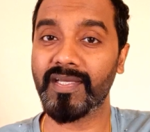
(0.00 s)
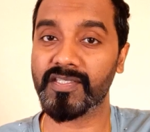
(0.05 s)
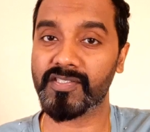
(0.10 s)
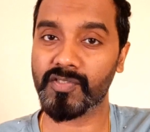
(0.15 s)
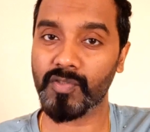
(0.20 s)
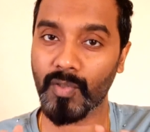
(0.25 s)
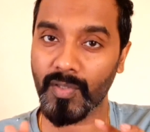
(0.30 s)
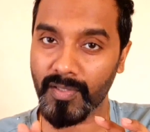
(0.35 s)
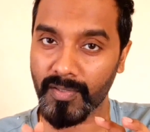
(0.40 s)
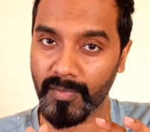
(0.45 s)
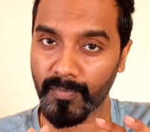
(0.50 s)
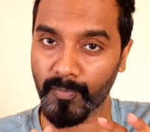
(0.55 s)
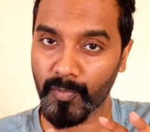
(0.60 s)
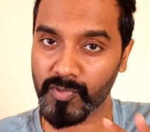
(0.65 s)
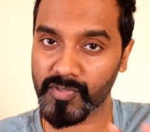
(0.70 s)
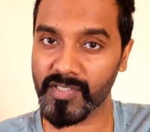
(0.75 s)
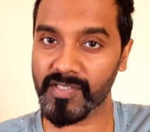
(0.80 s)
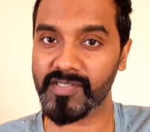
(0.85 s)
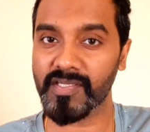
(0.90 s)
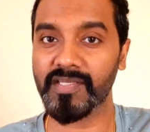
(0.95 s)
does not
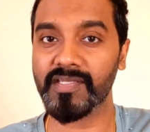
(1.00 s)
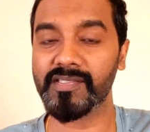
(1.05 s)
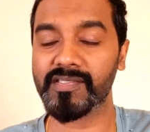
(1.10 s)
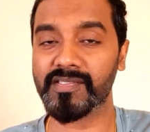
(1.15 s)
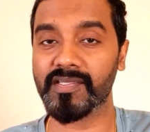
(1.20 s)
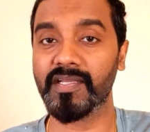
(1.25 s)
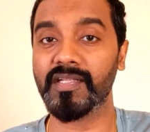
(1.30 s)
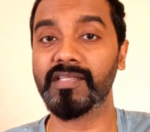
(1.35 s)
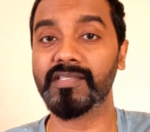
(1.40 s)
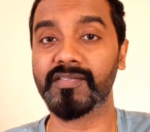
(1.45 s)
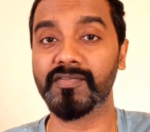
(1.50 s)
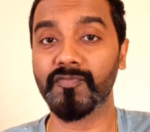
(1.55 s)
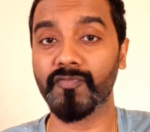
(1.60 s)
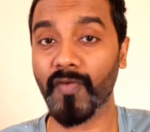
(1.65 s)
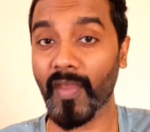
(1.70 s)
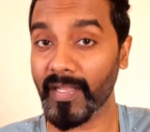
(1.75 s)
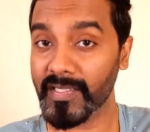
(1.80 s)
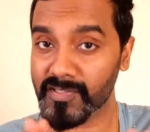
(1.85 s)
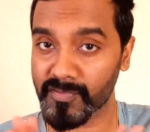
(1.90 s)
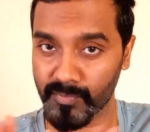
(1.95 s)
possess any skills
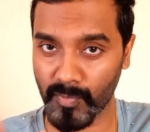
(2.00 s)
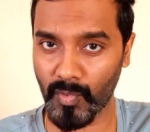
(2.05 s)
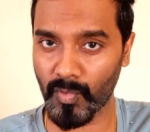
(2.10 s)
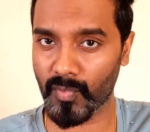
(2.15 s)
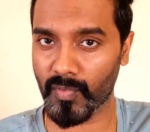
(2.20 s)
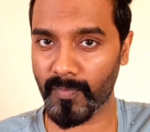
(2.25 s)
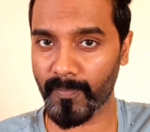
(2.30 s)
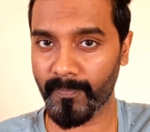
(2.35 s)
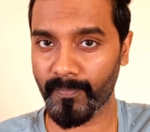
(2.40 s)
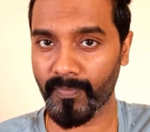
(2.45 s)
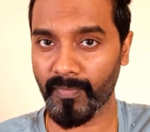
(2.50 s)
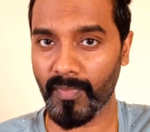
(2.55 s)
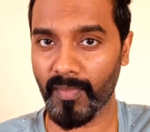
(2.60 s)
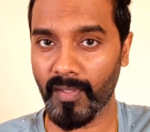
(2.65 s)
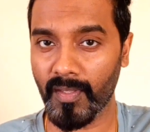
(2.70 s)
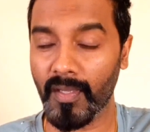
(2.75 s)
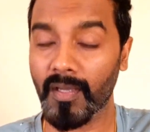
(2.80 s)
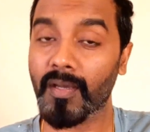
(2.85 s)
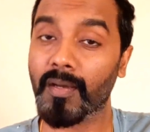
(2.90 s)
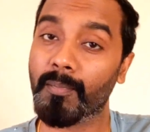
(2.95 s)
fails more.
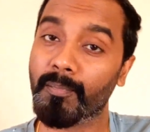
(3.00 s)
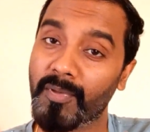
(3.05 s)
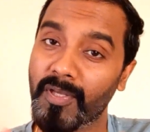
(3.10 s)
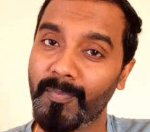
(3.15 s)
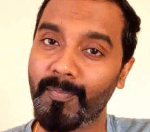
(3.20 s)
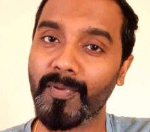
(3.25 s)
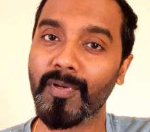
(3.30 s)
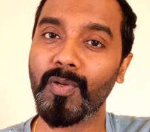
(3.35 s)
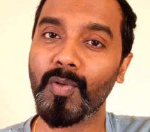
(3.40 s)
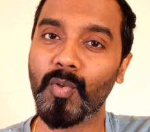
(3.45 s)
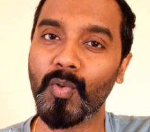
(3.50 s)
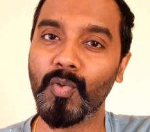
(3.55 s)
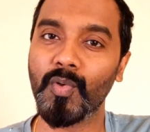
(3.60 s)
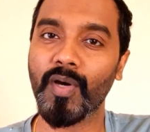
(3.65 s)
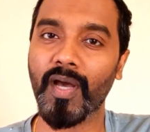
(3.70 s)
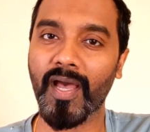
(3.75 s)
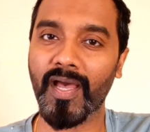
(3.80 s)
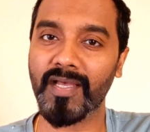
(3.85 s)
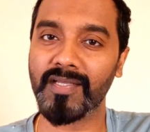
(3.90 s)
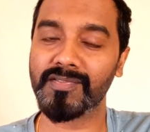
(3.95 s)
People
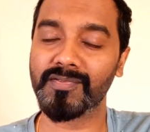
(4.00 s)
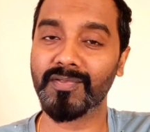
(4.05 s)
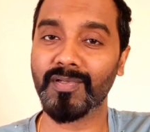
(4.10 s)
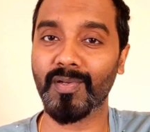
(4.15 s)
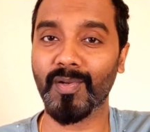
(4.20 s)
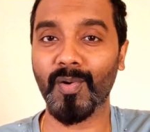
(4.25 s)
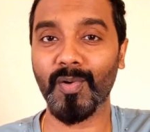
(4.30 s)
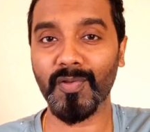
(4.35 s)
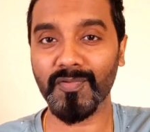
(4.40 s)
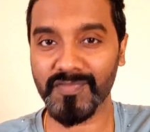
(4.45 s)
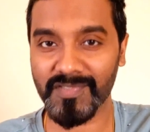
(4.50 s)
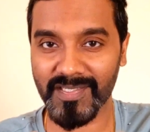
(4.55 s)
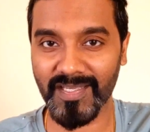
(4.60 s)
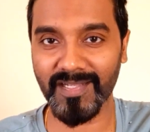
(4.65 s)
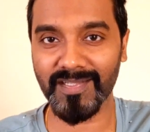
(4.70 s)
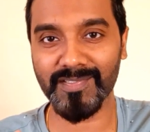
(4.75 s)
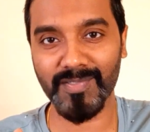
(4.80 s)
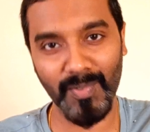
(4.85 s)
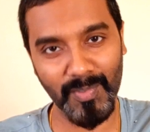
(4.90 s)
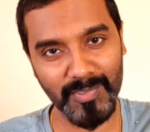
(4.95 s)
who has a lot of
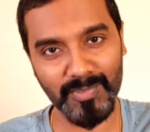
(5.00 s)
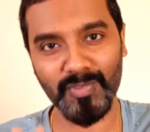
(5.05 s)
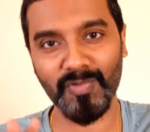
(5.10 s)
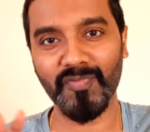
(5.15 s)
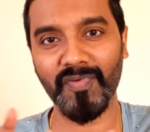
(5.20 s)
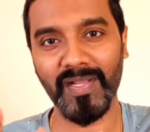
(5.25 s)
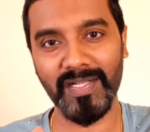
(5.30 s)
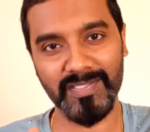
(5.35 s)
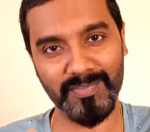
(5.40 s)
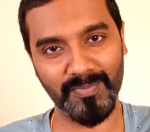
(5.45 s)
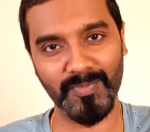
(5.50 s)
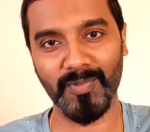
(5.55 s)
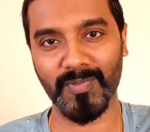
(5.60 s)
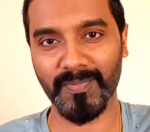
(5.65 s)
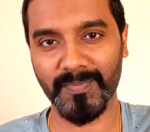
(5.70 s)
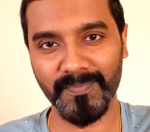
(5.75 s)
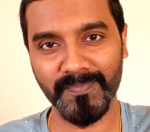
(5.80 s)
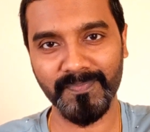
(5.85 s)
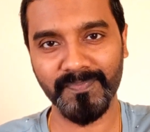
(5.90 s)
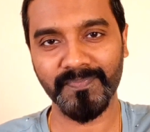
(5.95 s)
skills also fails more.